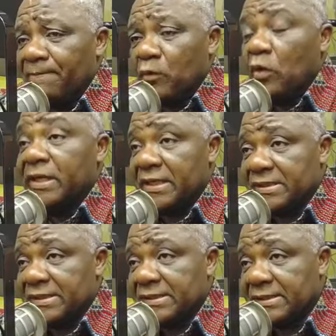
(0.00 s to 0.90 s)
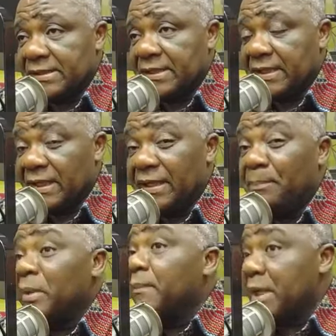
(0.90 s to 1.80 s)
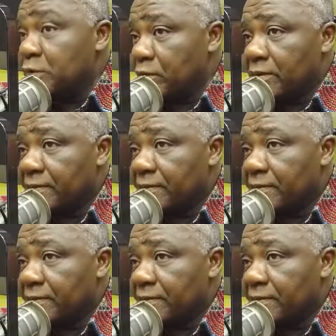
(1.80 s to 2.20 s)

oh, yes, a premature.